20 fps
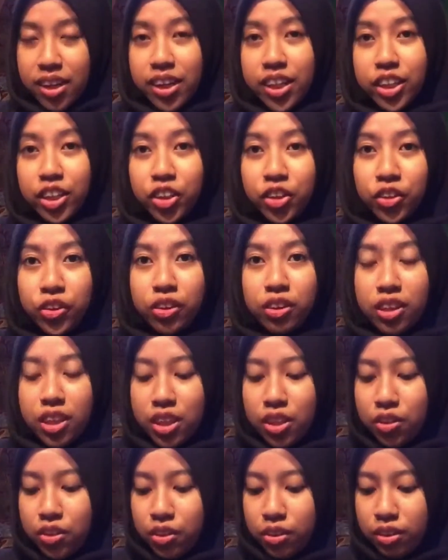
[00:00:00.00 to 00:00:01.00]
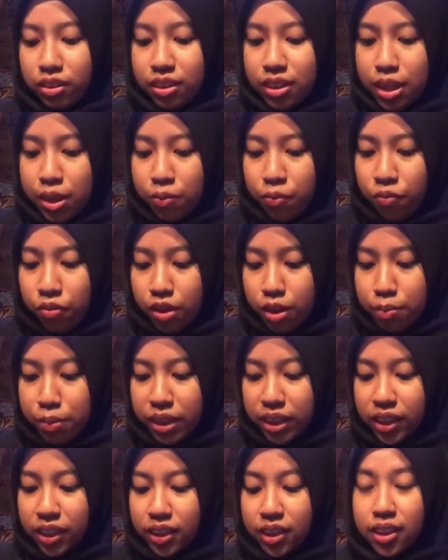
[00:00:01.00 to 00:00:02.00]
It should include
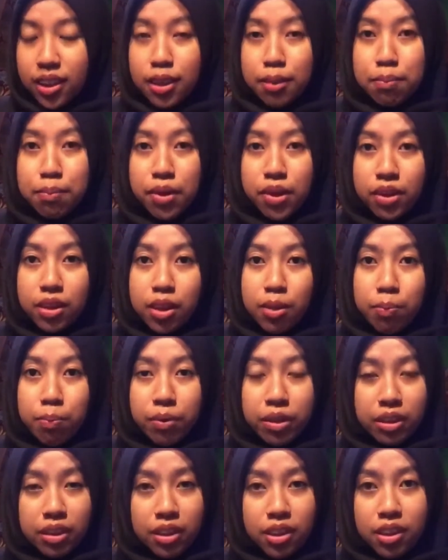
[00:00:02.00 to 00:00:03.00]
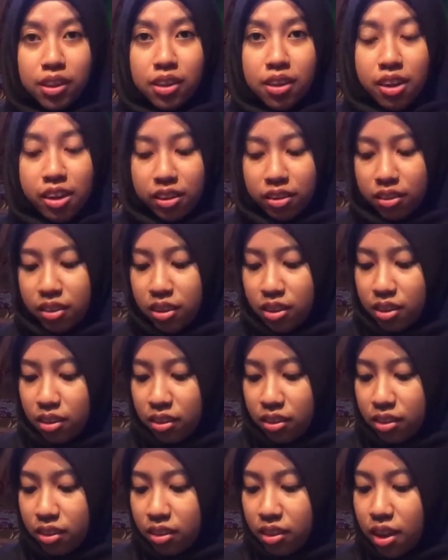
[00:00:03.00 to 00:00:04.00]
information about the person's
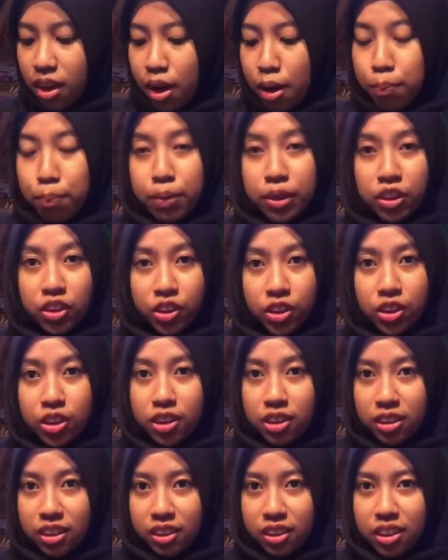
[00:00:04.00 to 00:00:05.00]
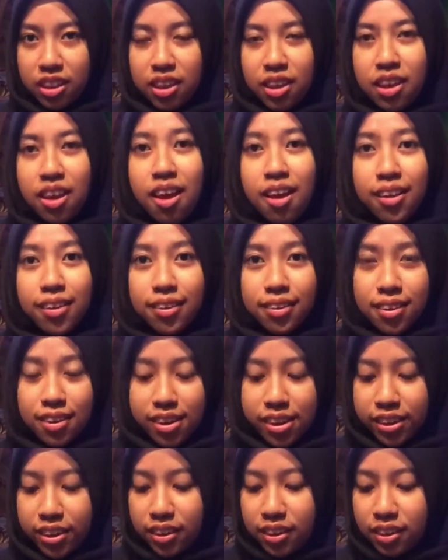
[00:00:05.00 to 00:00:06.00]
characters, personality,
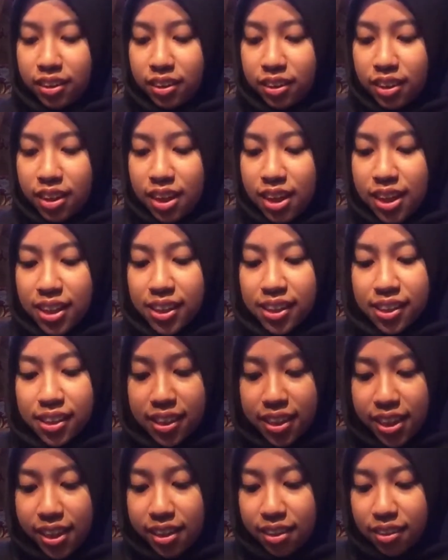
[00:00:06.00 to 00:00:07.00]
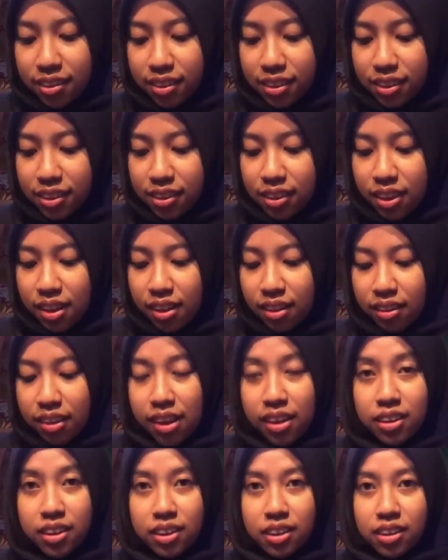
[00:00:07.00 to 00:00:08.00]
traits, skills,
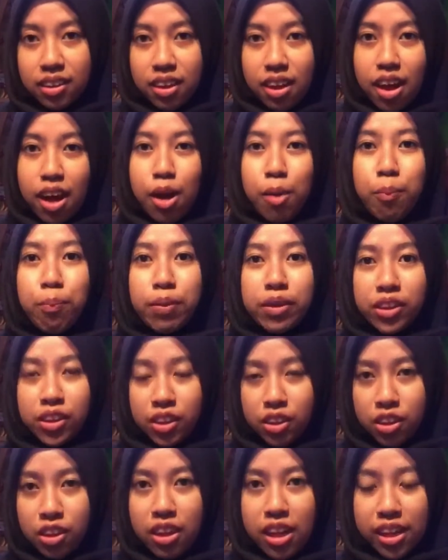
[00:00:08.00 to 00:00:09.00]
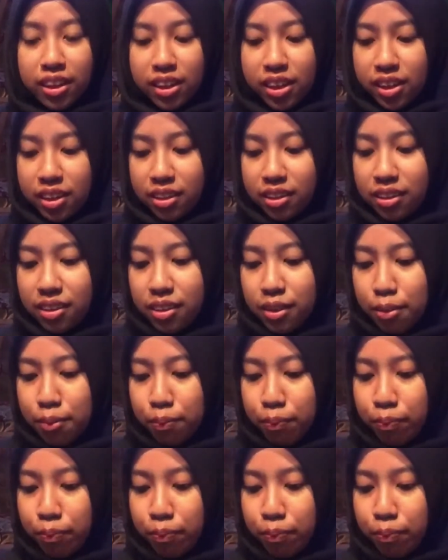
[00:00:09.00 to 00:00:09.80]
talent, and personal ethics.